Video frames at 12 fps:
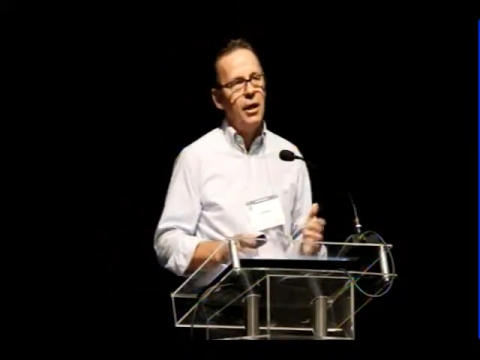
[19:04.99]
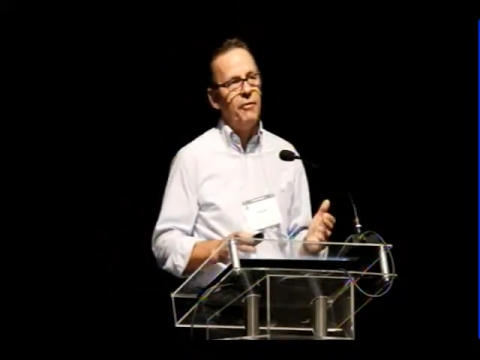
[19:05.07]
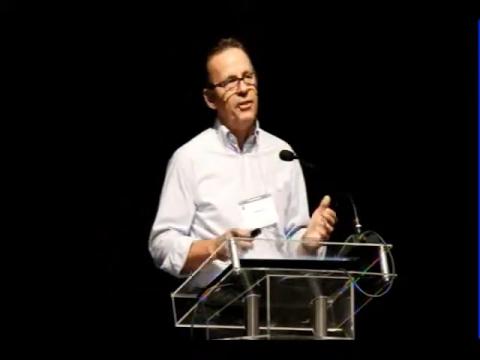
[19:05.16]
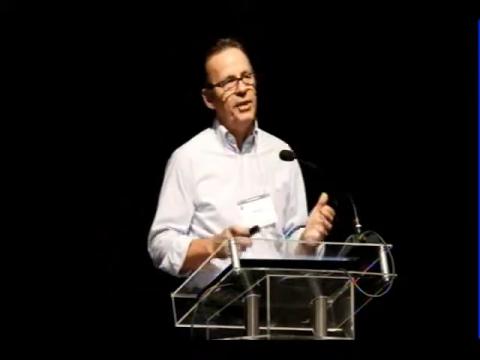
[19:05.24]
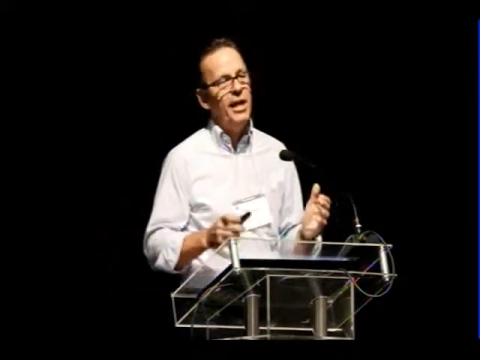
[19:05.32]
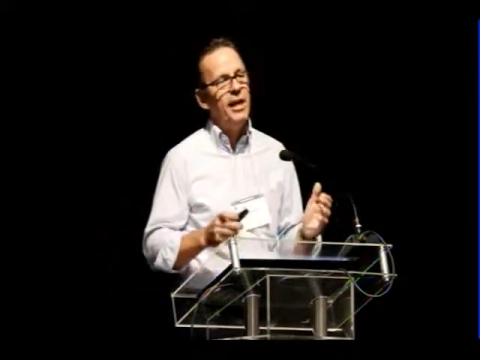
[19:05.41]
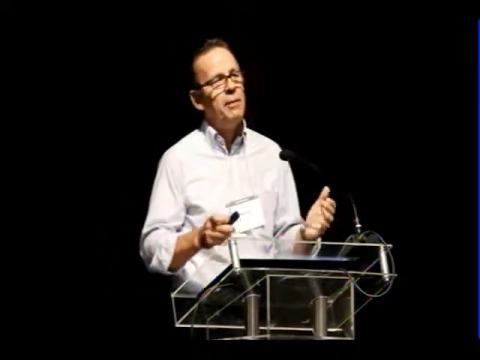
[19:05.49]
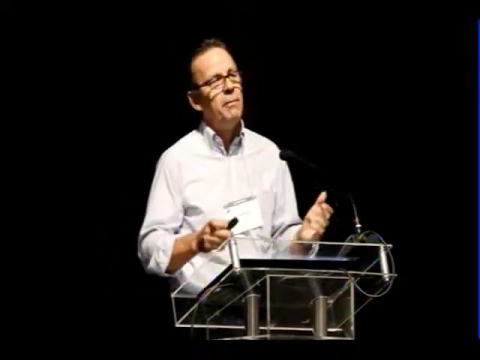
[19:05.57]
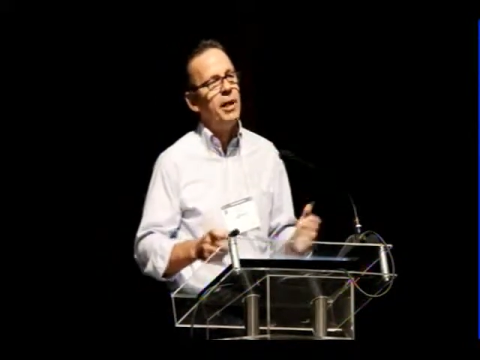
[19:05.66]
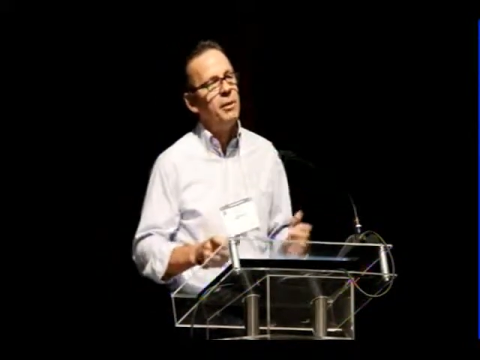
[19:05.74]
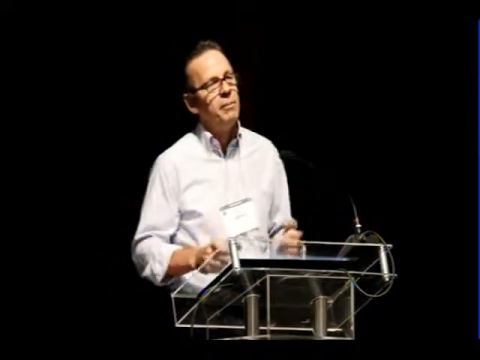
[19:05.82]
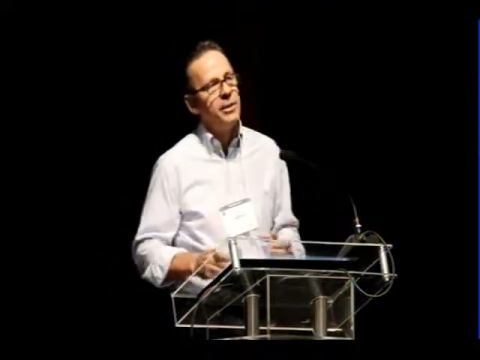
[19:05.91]
of the
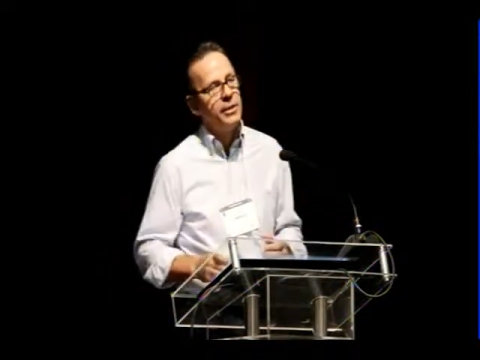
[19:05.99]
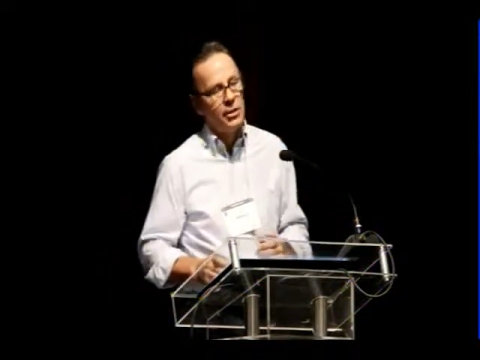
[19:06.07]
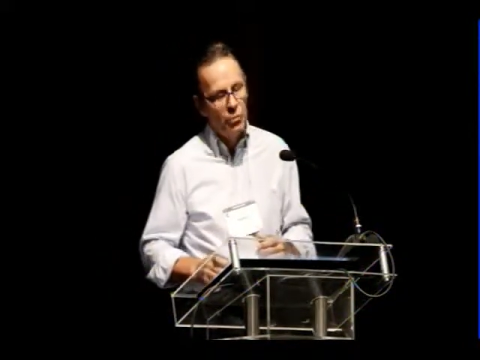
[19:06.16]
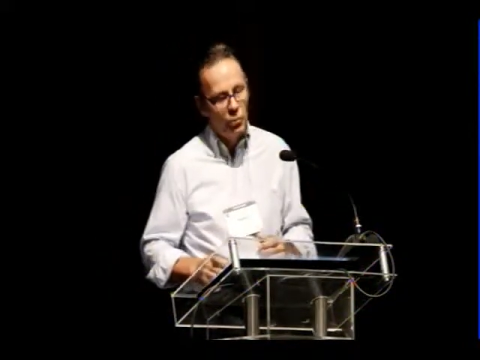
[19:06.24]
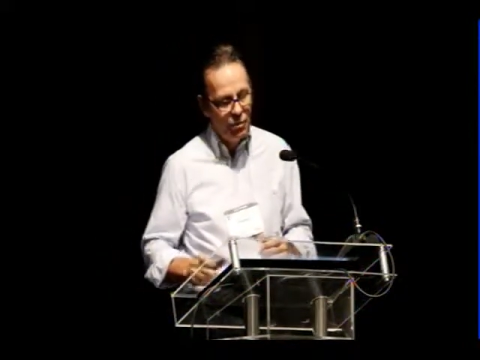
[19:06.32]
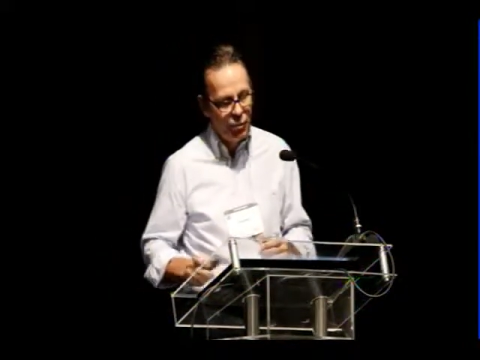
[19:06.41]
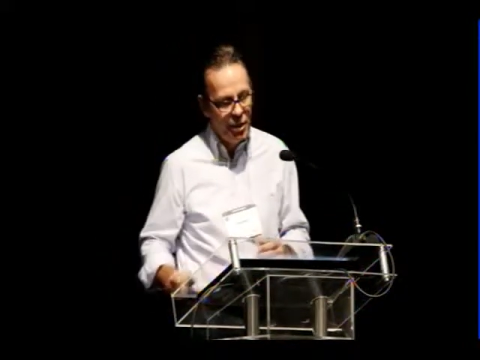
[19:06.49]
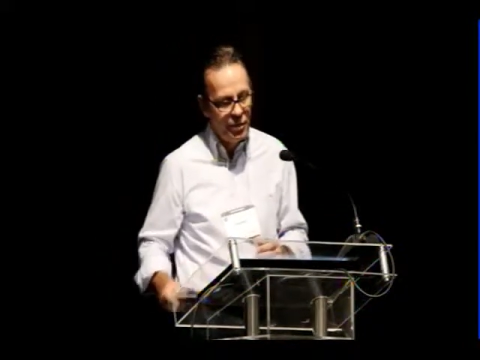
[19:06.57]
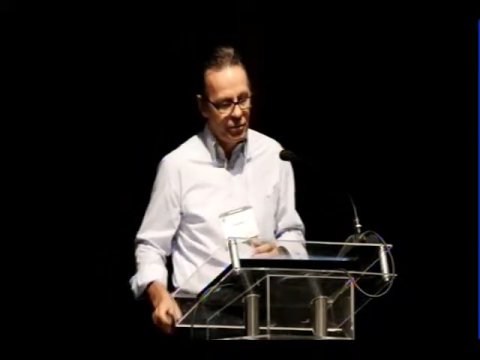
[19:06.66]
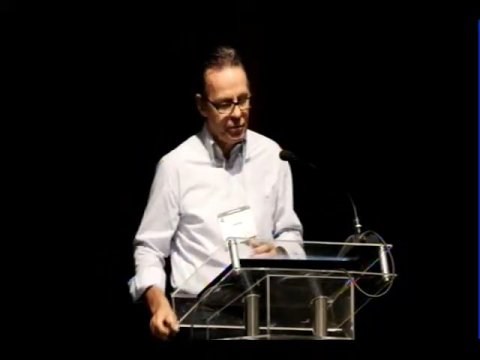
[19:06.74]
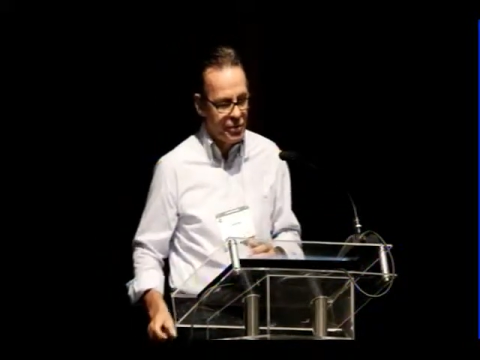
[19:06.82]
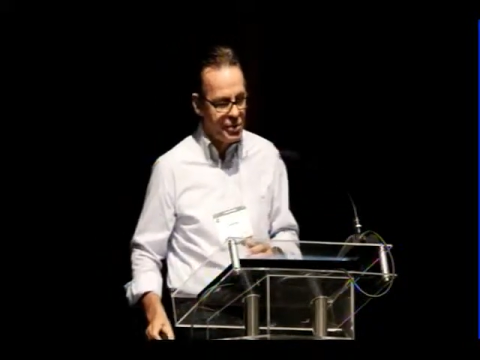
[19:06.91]
N amendment that we
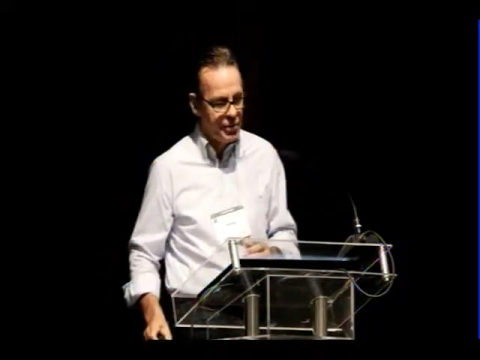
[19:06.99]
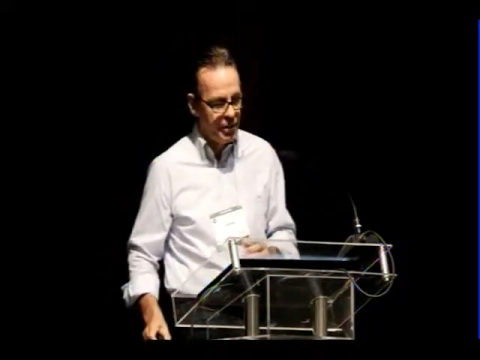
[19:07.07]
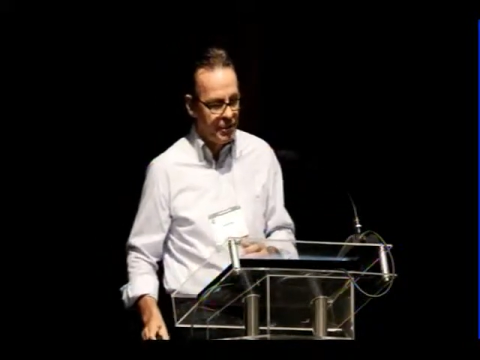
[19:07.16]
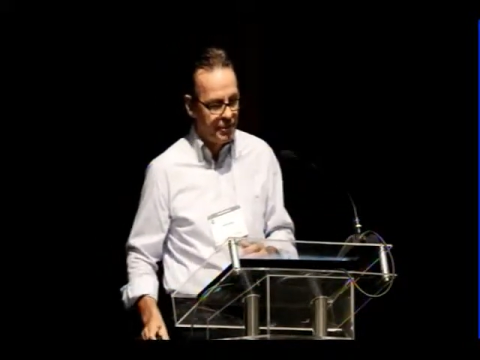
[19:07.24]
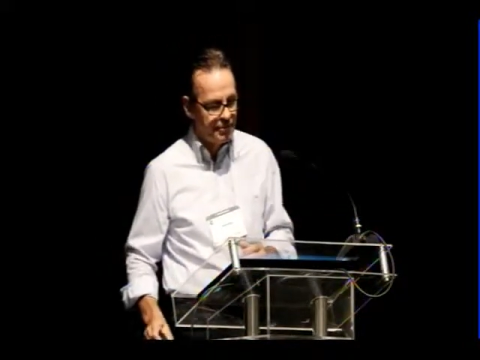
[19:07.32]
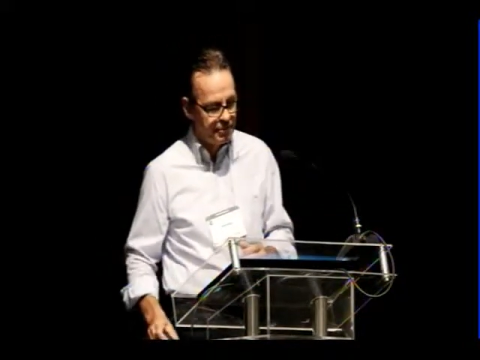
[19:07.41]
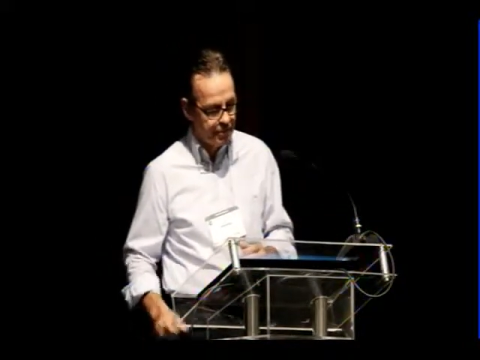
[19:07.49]
bring to the soil.